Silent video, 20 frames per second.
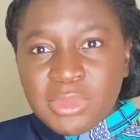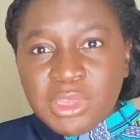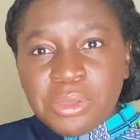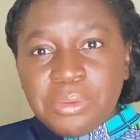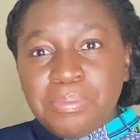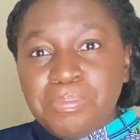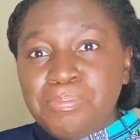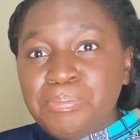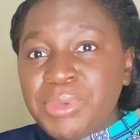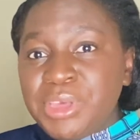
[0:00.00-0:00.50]

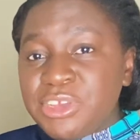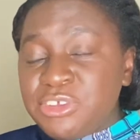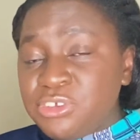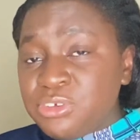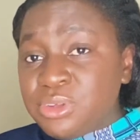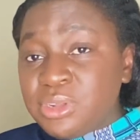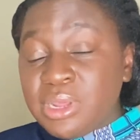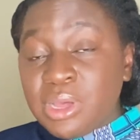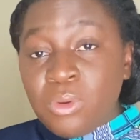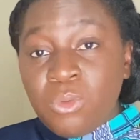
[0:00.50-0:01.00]
Make sure
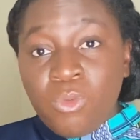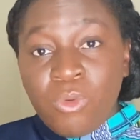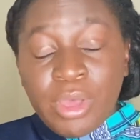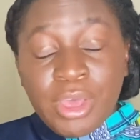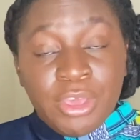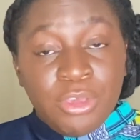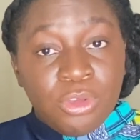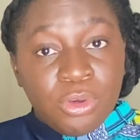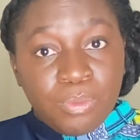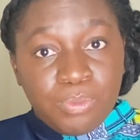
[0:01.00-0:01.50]
that where
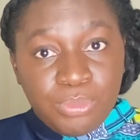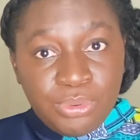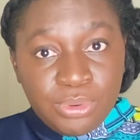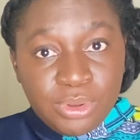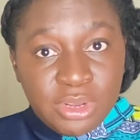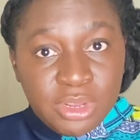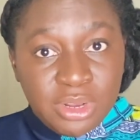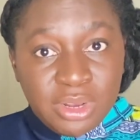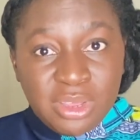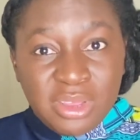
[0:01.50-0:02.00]
you're
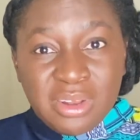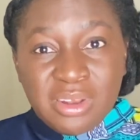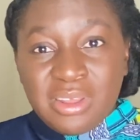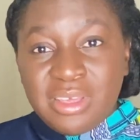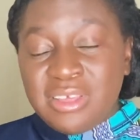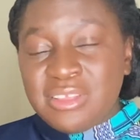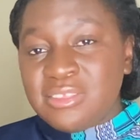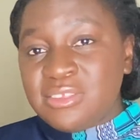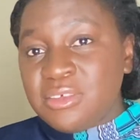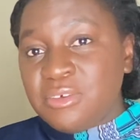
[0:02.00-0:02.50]
putting it,
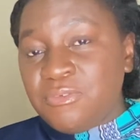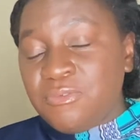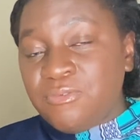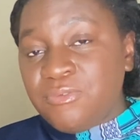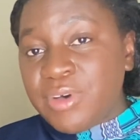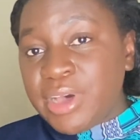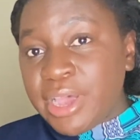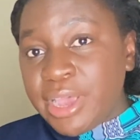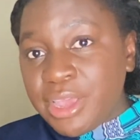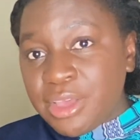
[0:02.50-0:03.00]
it's a
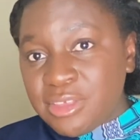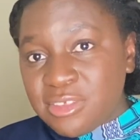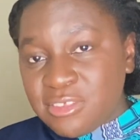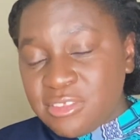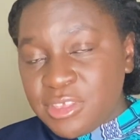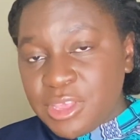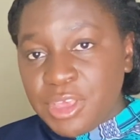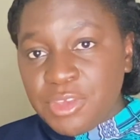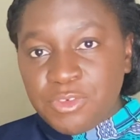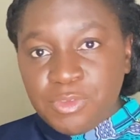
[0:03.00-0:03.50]
fire
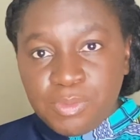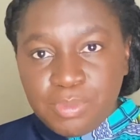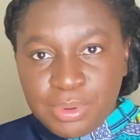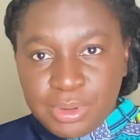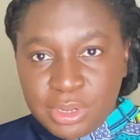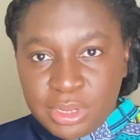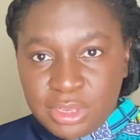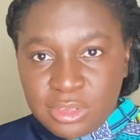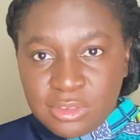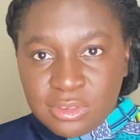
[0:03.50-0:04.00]
safe
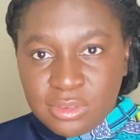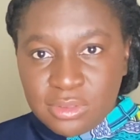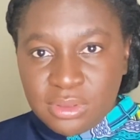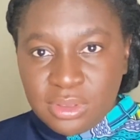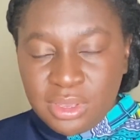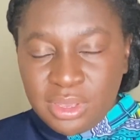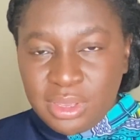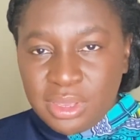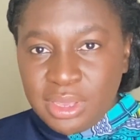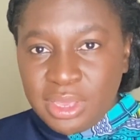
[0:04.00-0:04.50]
place.
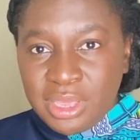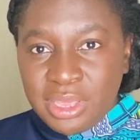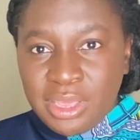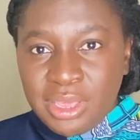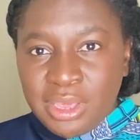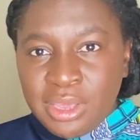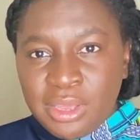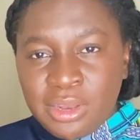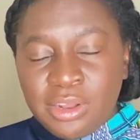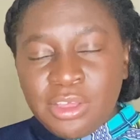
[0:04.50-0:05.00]

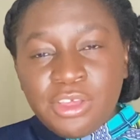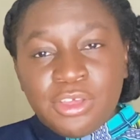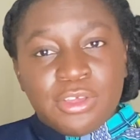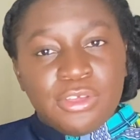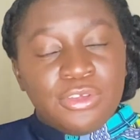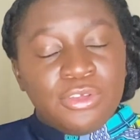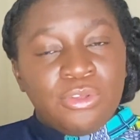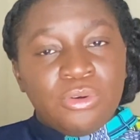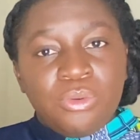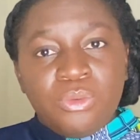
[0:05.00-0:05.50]
Again,
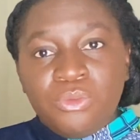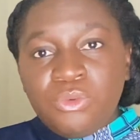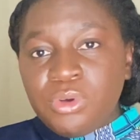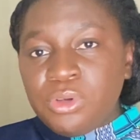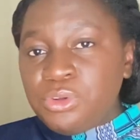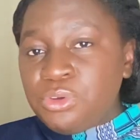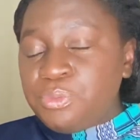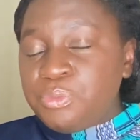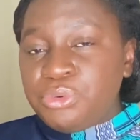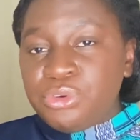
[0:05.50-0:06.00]
you don't want
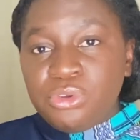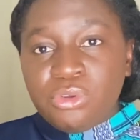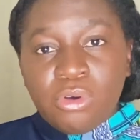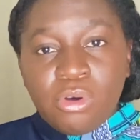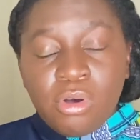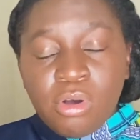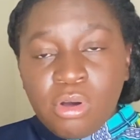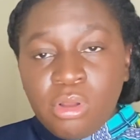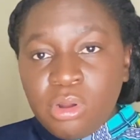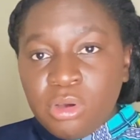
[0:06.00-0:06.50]
to put
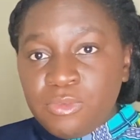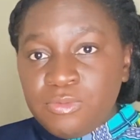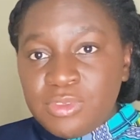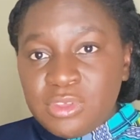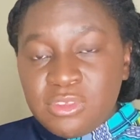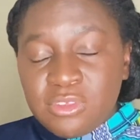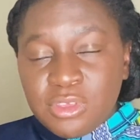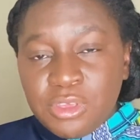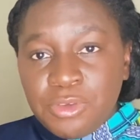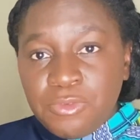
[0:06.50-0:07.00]
all of
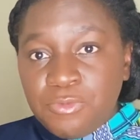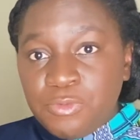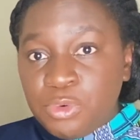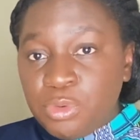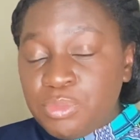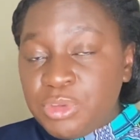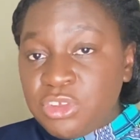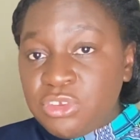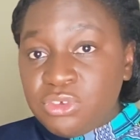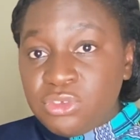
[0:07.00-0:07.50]
this
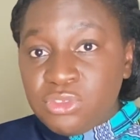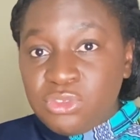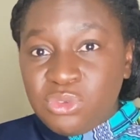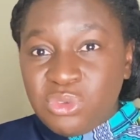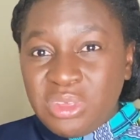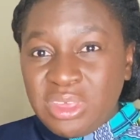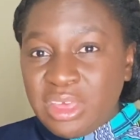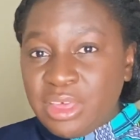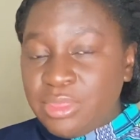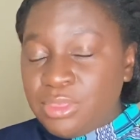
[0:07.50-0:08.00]
information
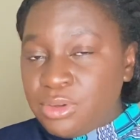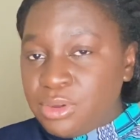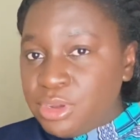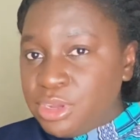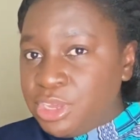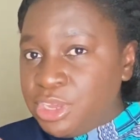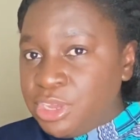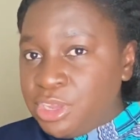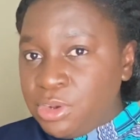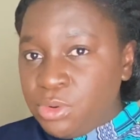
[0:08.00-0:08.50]
together
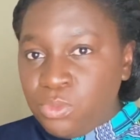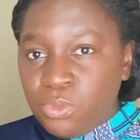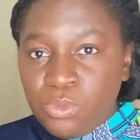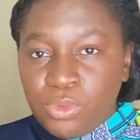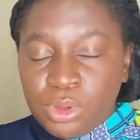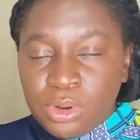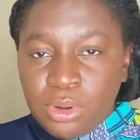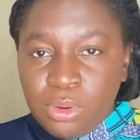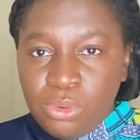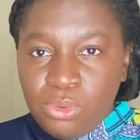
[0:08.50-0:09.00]
in
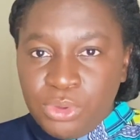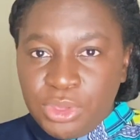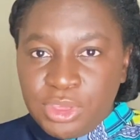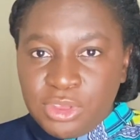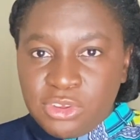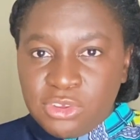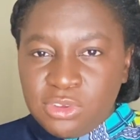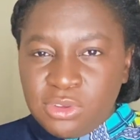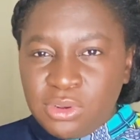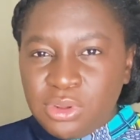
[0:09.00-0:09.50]
one
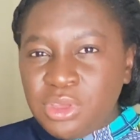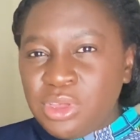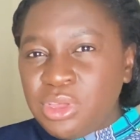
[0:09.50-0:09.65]
location.